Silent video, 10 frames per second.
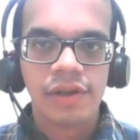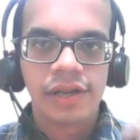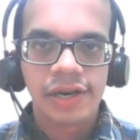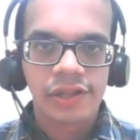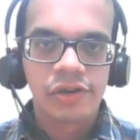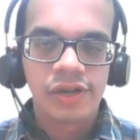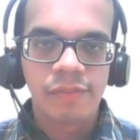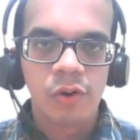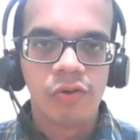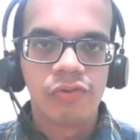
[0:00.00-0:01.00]
let's give them
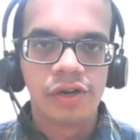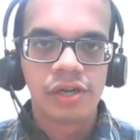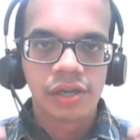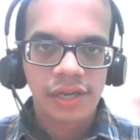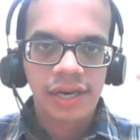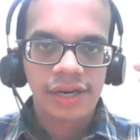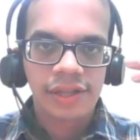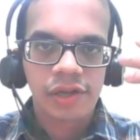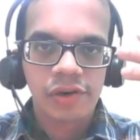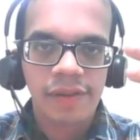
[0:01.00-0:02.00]
offer, let's
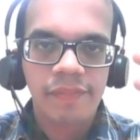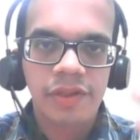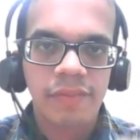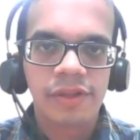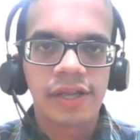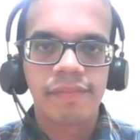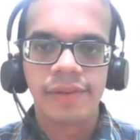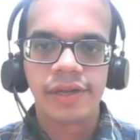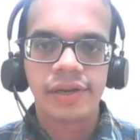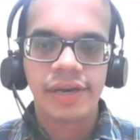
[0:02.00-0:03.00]
give them something big
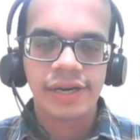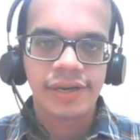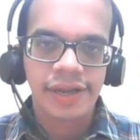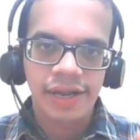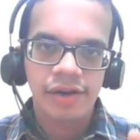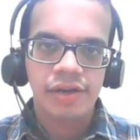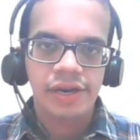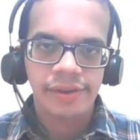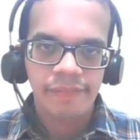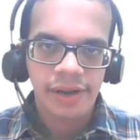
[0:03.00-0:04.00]
that they can
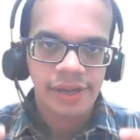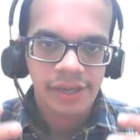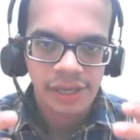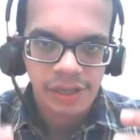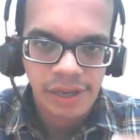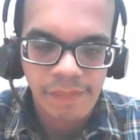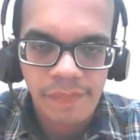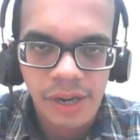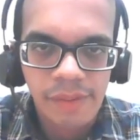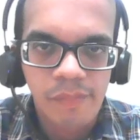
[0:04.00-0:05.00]
buy and come
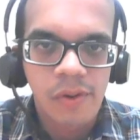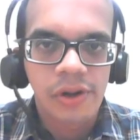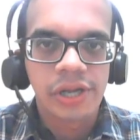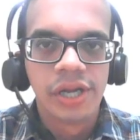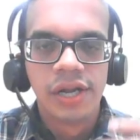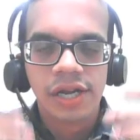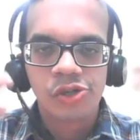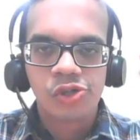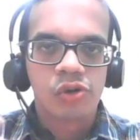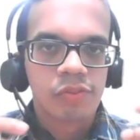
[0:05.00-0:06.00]
and buy and
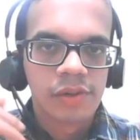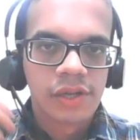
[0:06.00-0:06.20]
shop.